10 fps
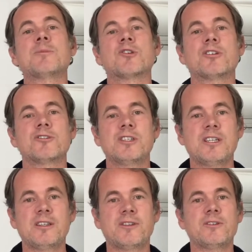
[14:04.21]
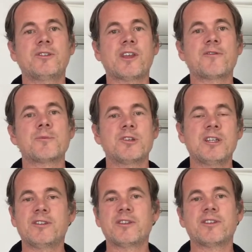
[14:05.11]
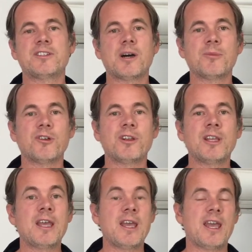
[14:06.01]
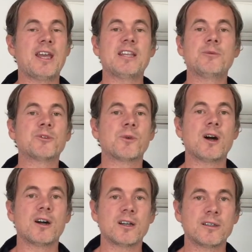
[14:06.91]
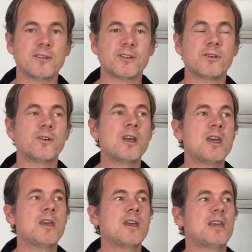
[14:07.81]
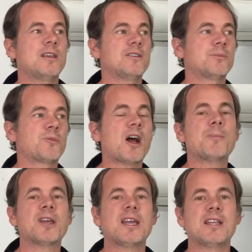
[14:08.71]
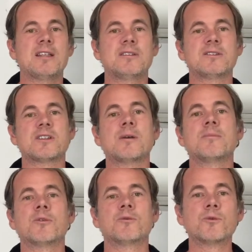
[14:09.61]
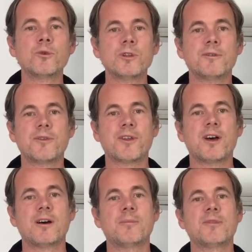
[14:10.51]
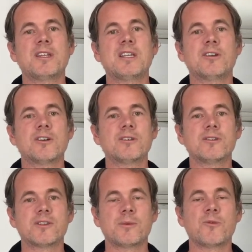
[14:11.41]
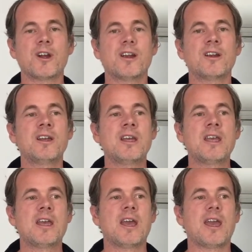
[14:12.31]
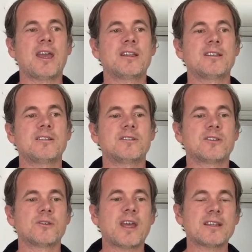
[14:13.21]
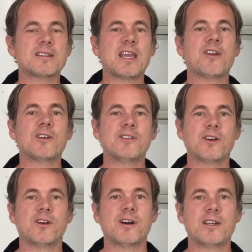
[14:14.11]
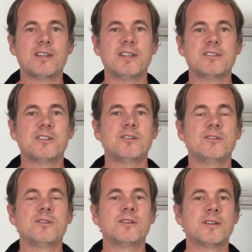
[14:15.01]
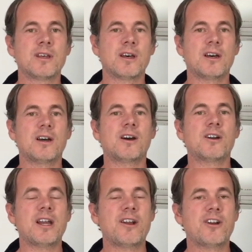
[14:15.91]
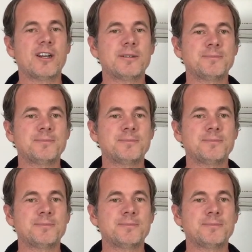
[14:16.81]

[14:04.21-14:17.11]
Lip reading: you're on your knees and you set from your knees, it's a double. And he was wrong. So he's propagating some rule of thumb that he heard somewhere, and so that carries on into our era.